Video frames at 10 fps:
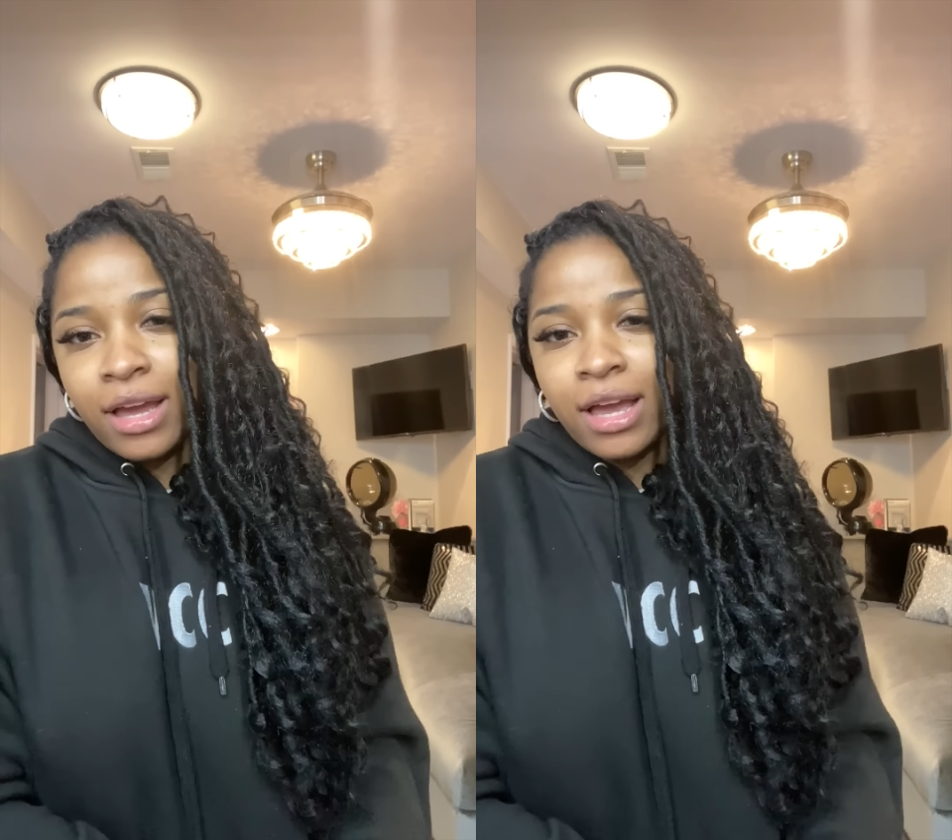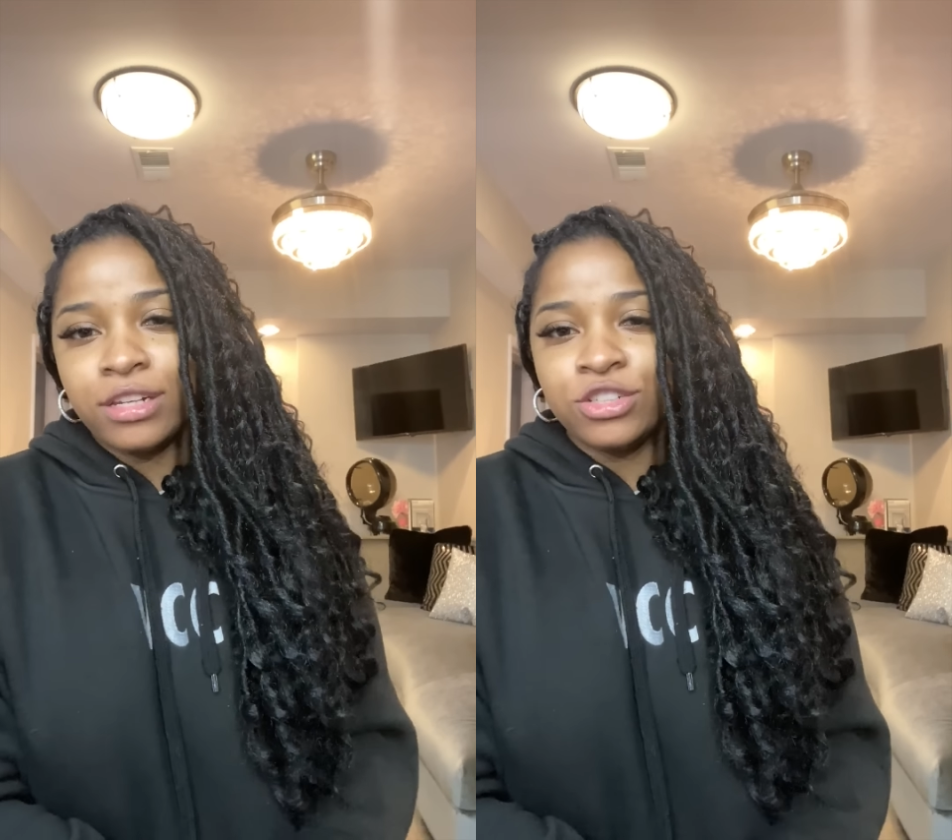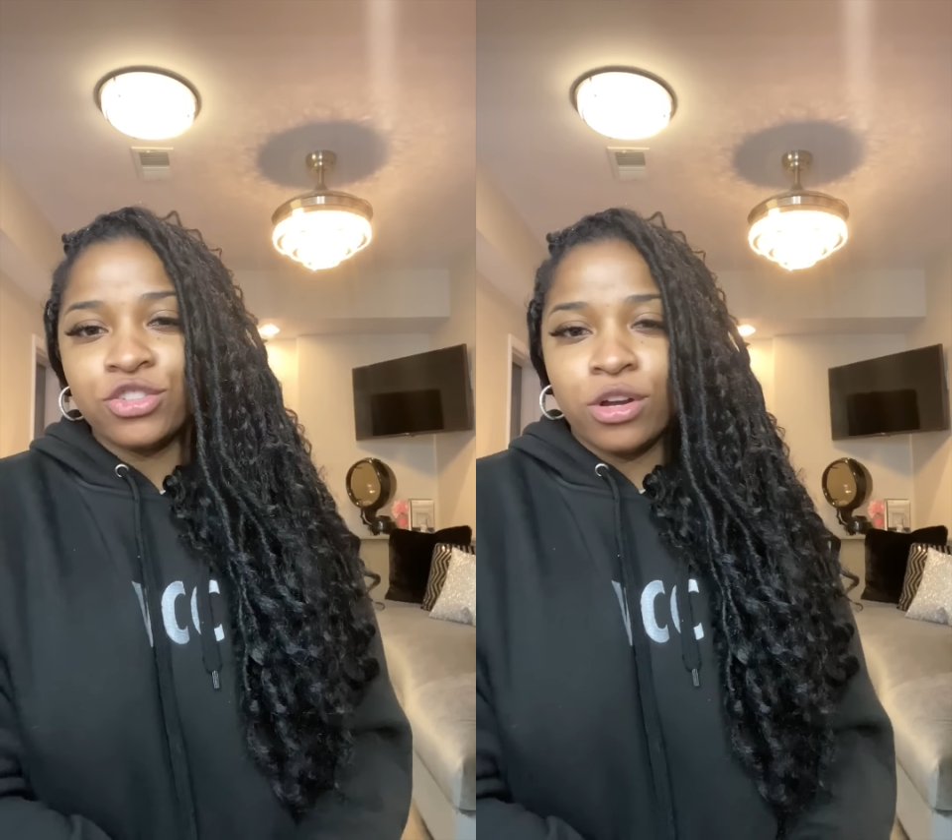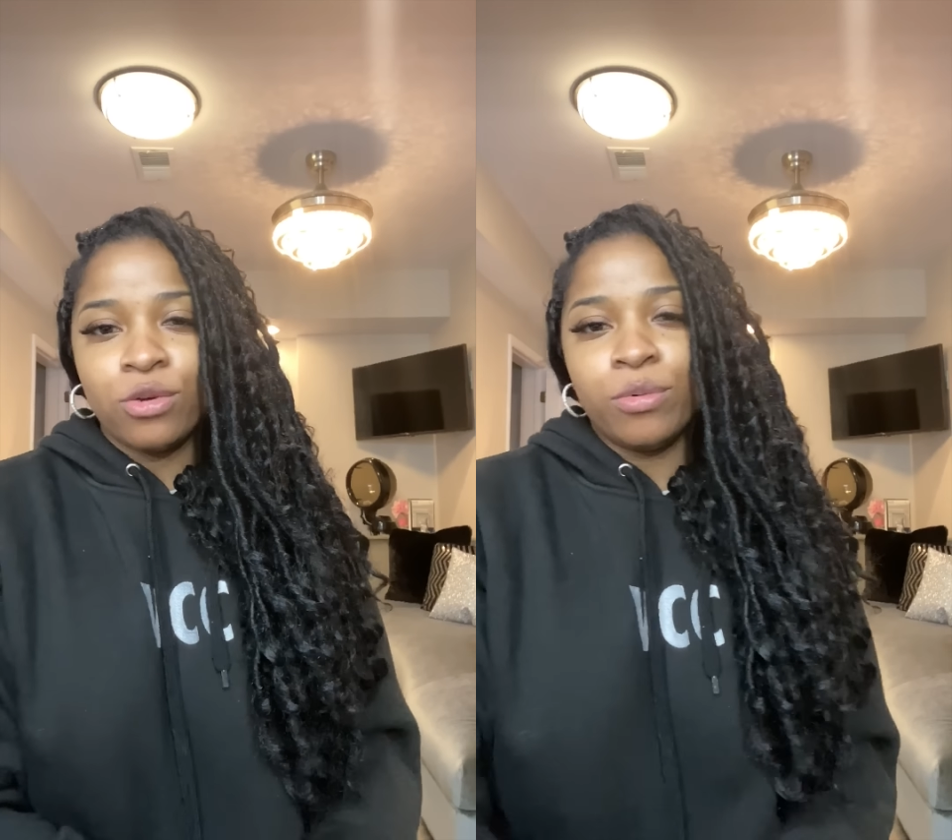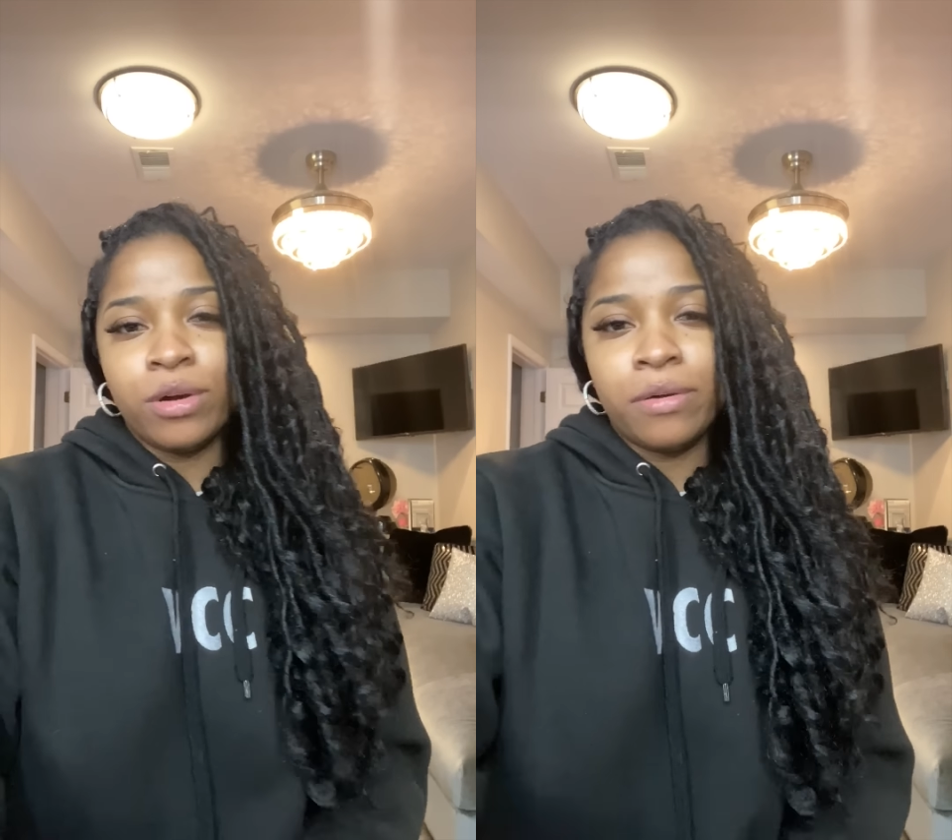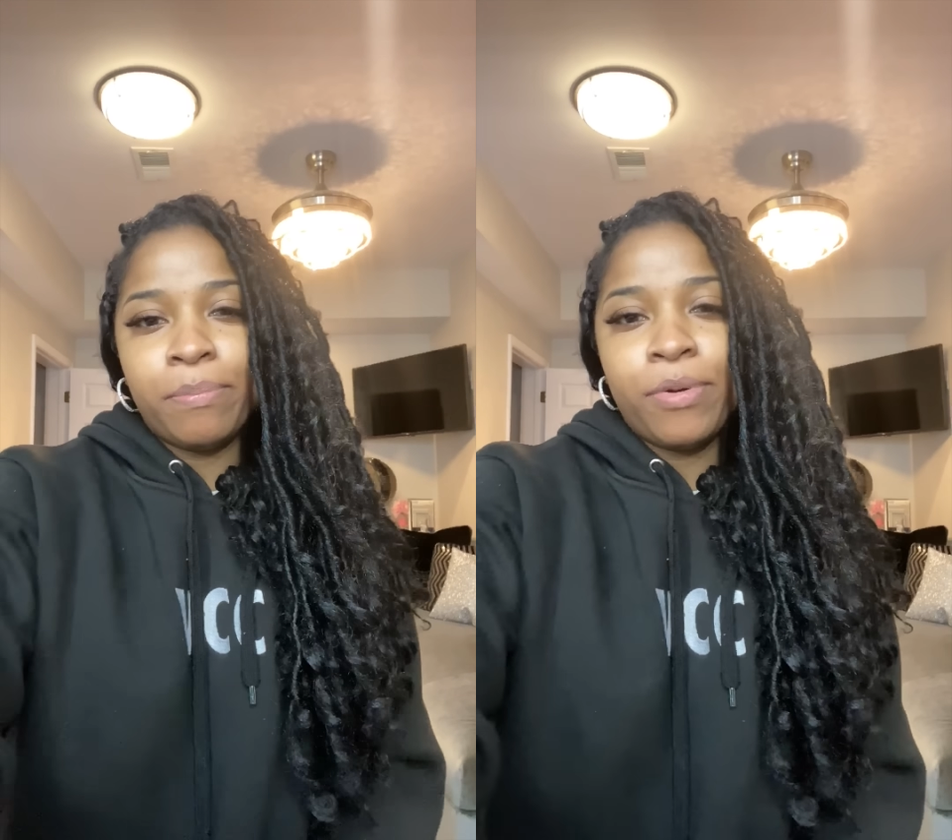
I kind of struggled with